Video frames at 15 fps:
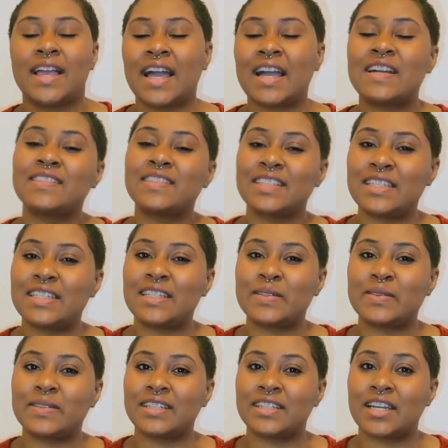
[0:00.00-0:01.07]
I really
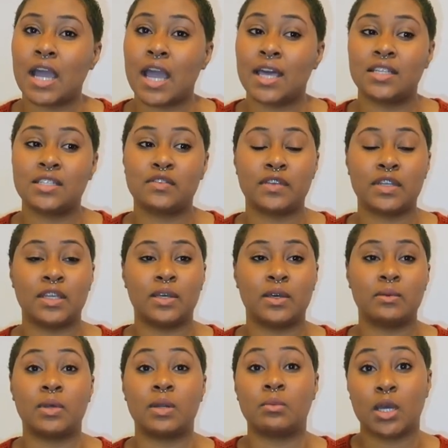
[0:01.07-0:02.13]
didn't want to cry this video,
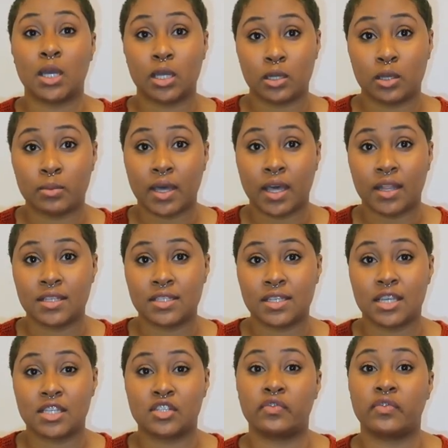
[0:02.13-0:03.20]
but I'm not gonna
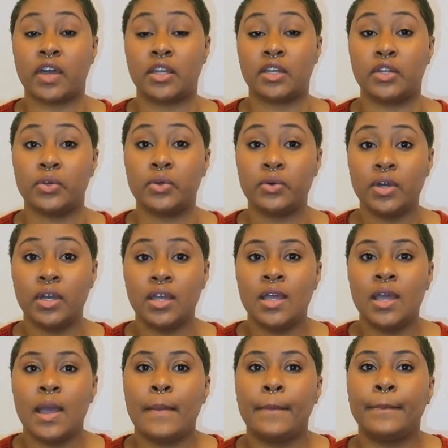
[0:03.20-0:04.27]
apologize if I do,
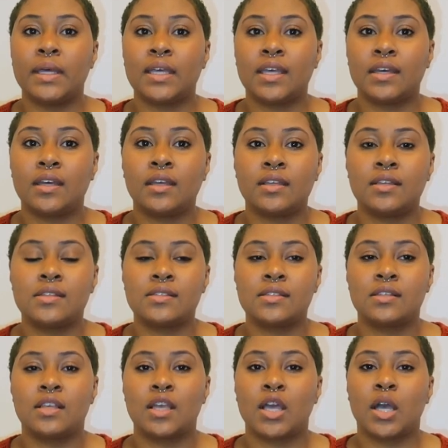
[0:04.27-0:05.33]
because
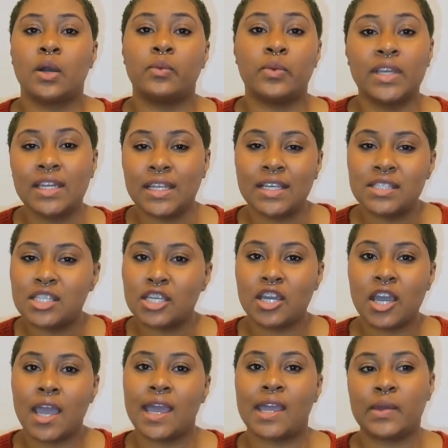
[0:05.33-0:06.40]
we need to
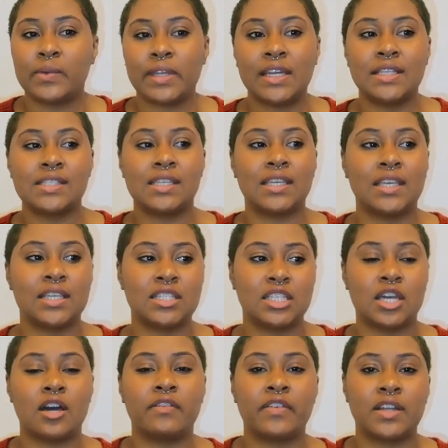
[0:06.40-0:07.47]
cry. We need to get
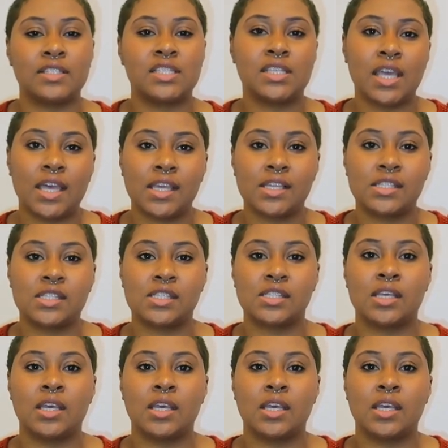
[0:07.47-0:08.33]
shit off our chest.